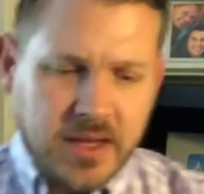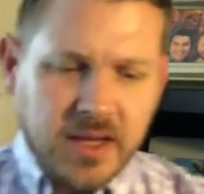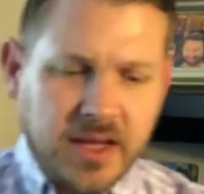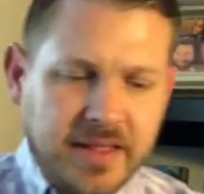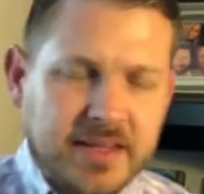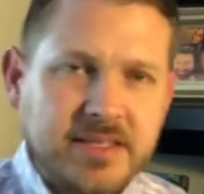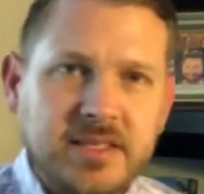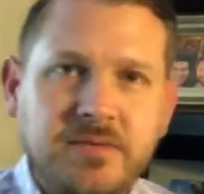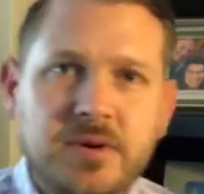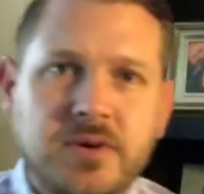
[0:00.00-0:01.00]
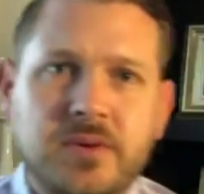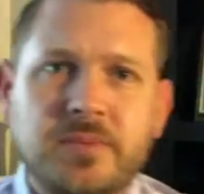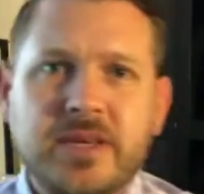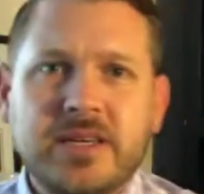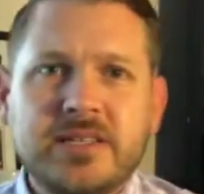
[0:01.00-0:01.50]
And that's difficult
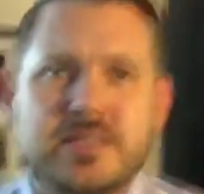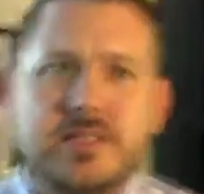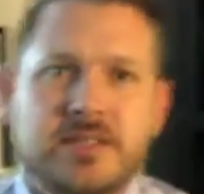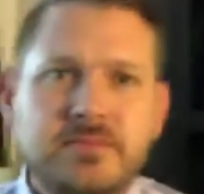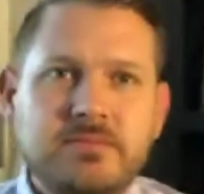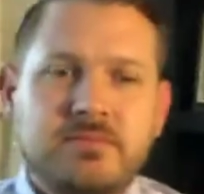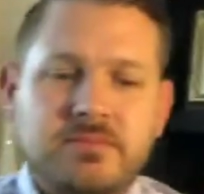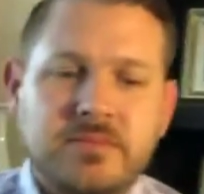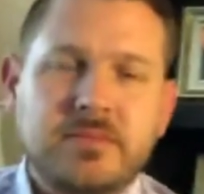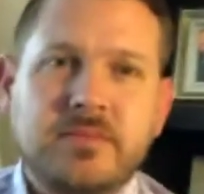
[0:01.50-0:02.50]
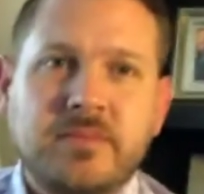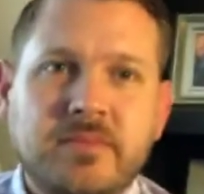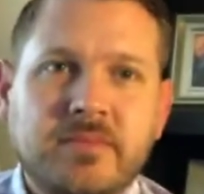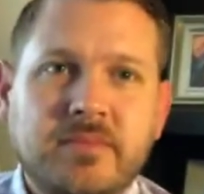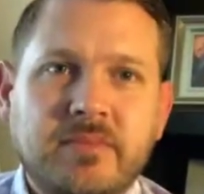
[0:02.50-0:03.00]
because
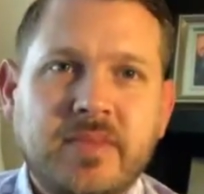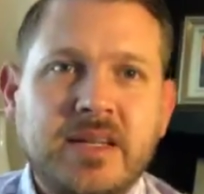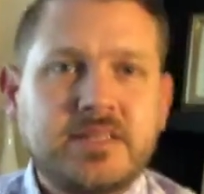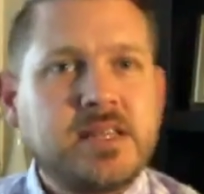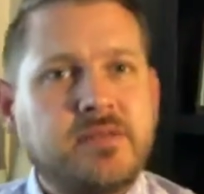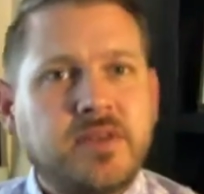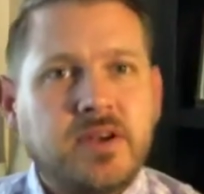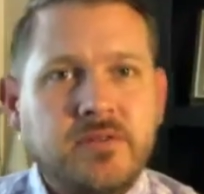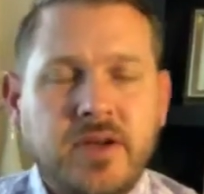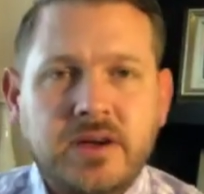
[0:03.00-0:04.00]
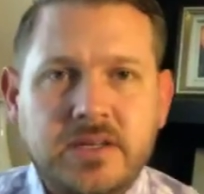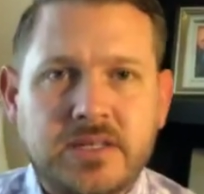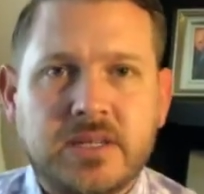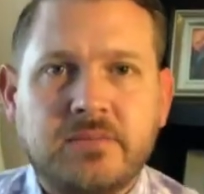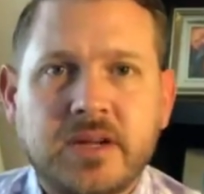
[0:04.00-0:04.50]
that's not very fair to
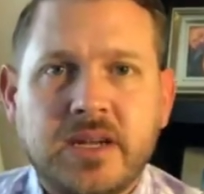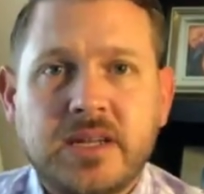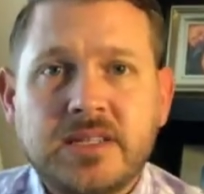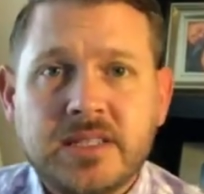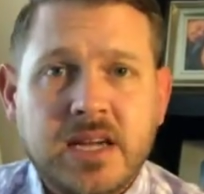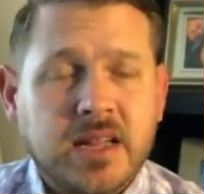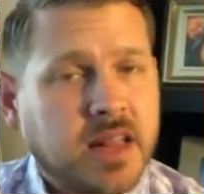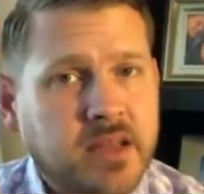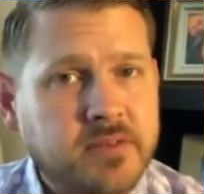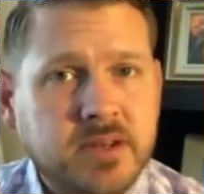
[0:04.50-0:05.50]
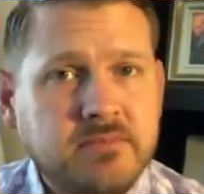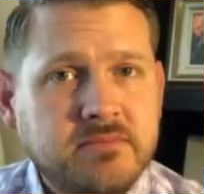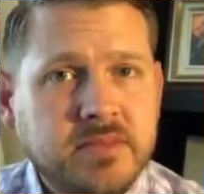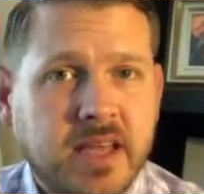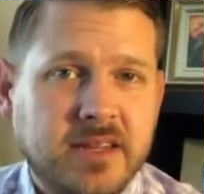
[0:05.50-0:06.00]
somebody. It's not loving
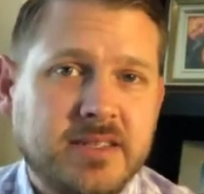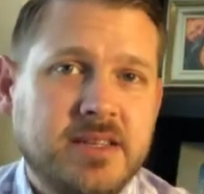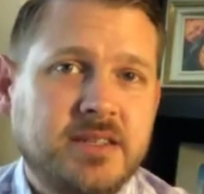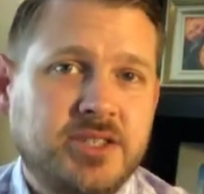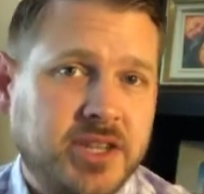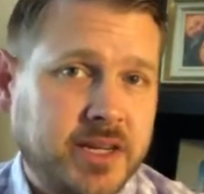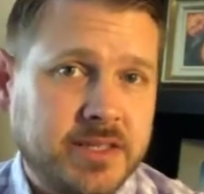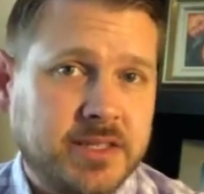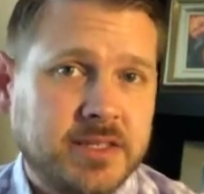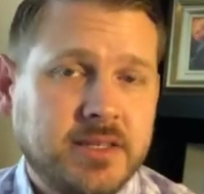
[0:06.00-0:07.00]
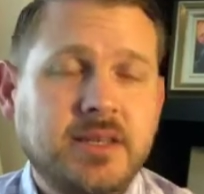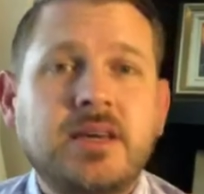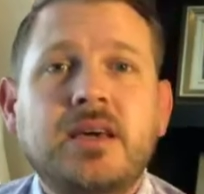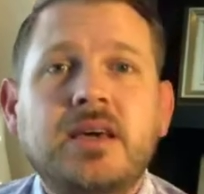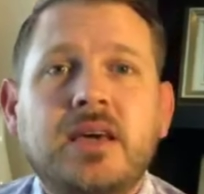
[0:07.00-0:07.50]
and it's not just.
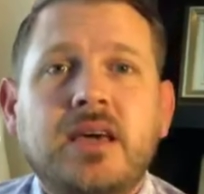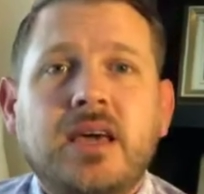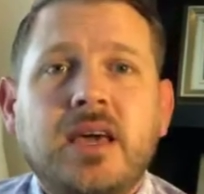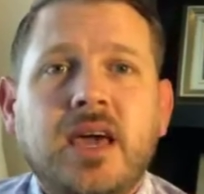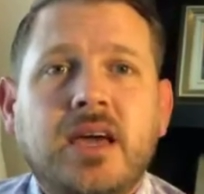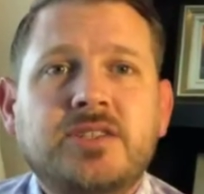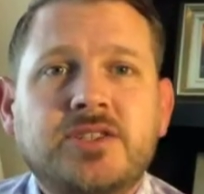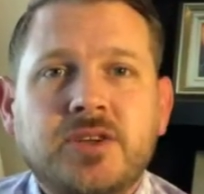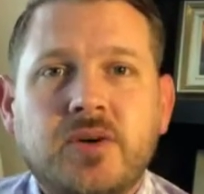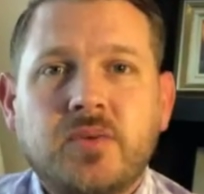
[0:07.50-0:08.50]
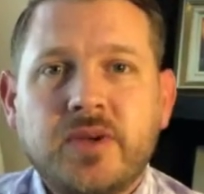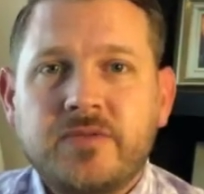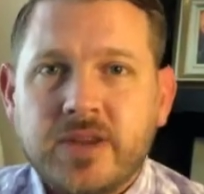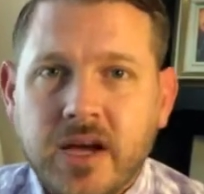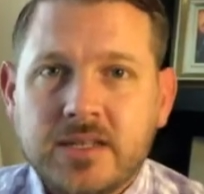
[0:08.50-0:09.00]
And so we've
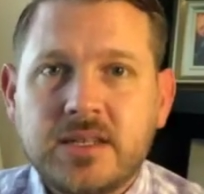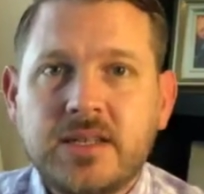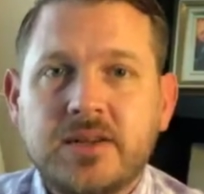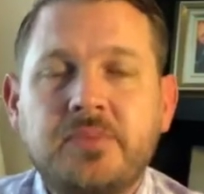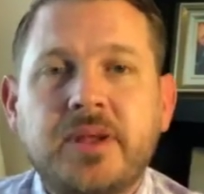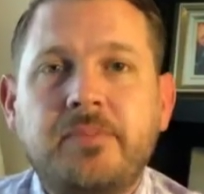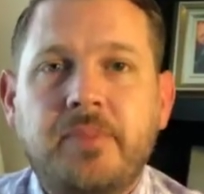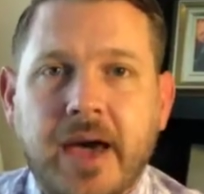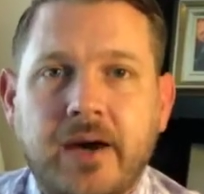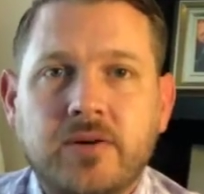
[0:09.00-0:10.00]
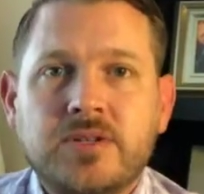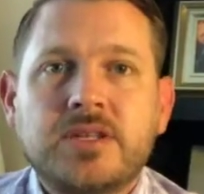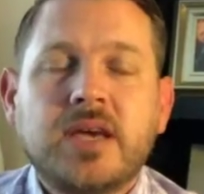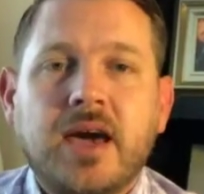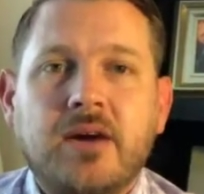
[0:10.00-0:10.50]
talked a little bit about
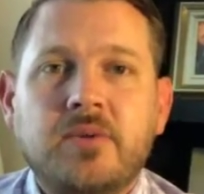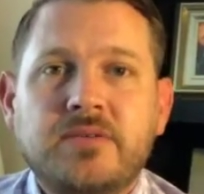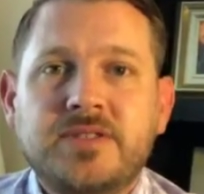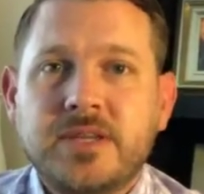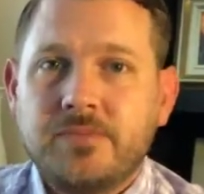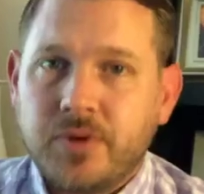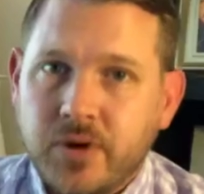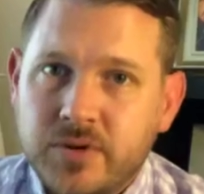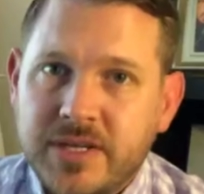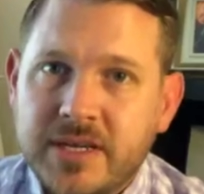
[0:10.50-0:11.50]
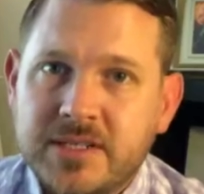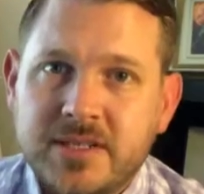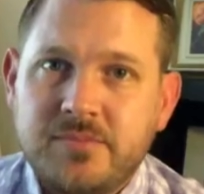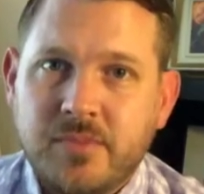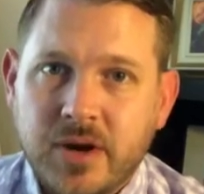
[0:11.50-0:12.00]
how we've seen protests
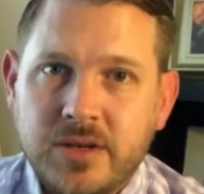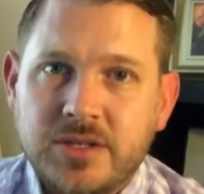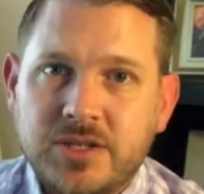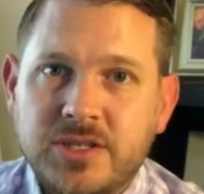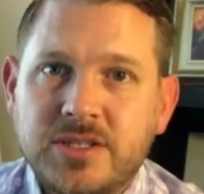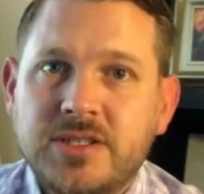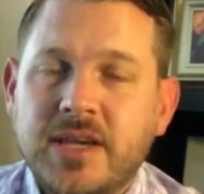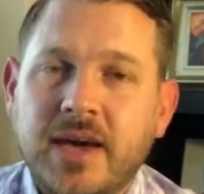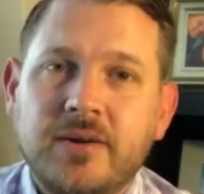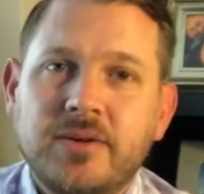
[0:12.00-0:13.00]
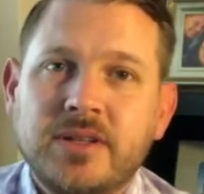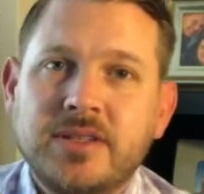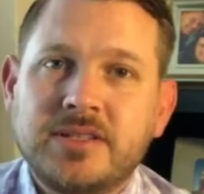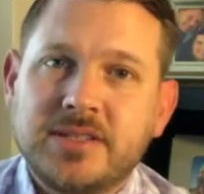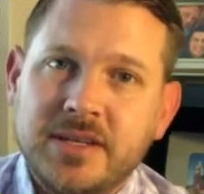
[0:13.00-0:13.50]
and marches out in the
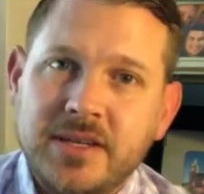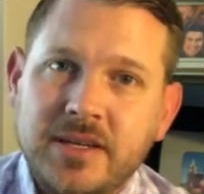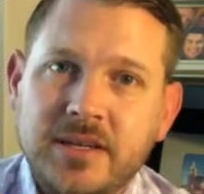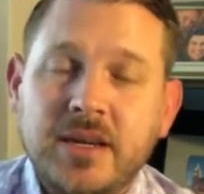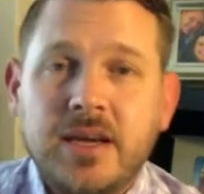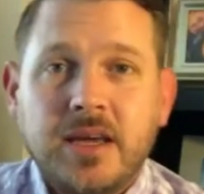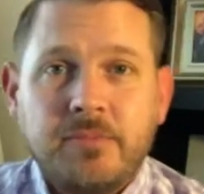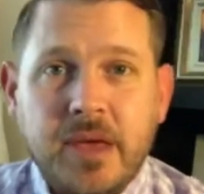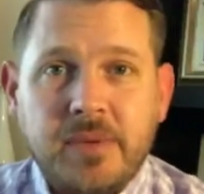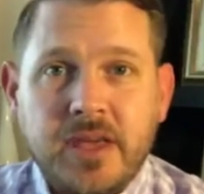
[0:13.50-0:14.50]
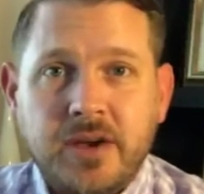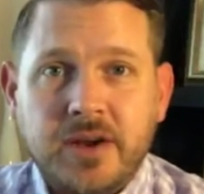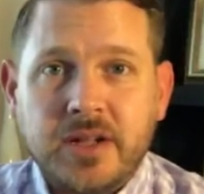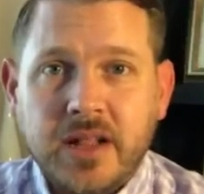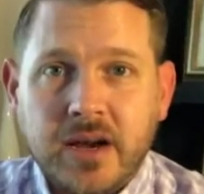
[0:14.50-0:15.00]
city and maybe here in
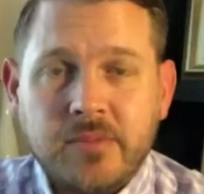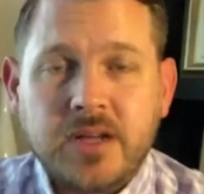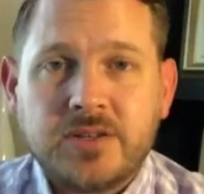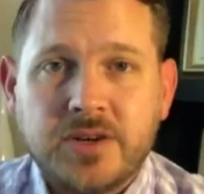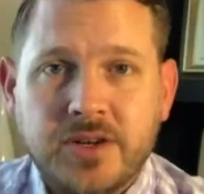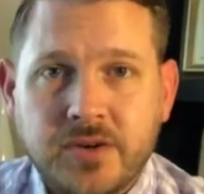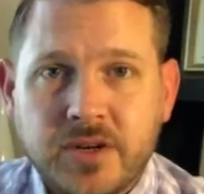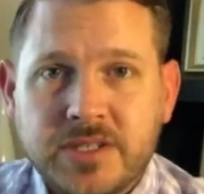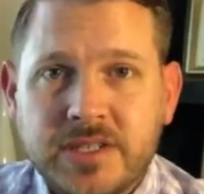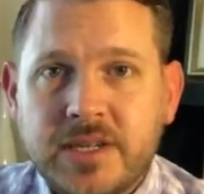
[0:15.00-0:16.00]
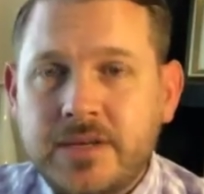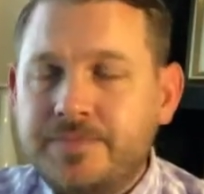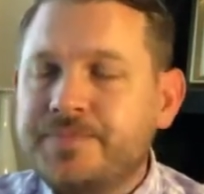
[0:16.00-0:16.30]
Claremont or in your city.